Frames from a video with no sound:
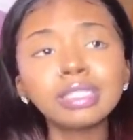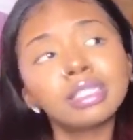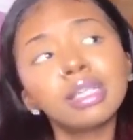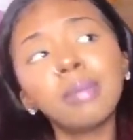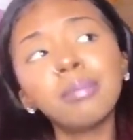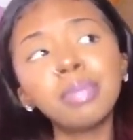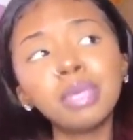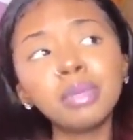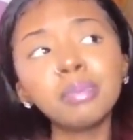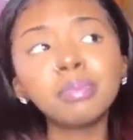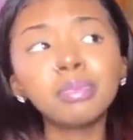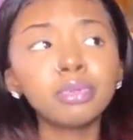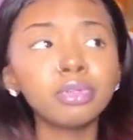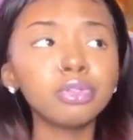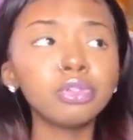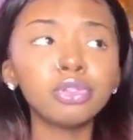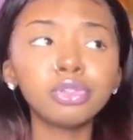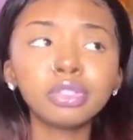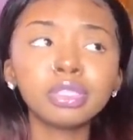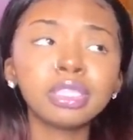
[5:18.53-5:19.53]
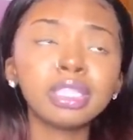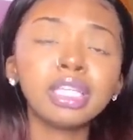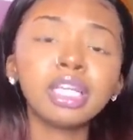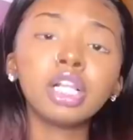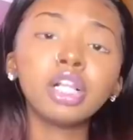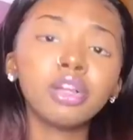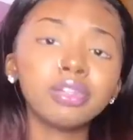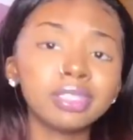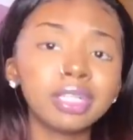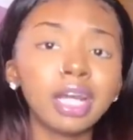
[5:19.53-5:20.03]
Some people usually
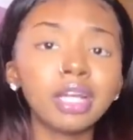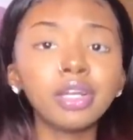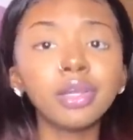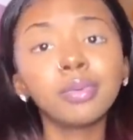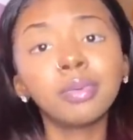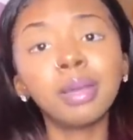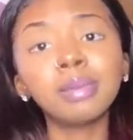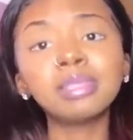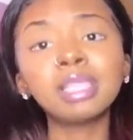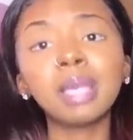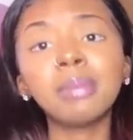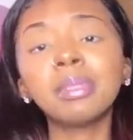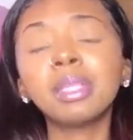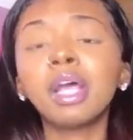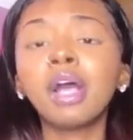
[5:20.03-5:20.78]
close down their website.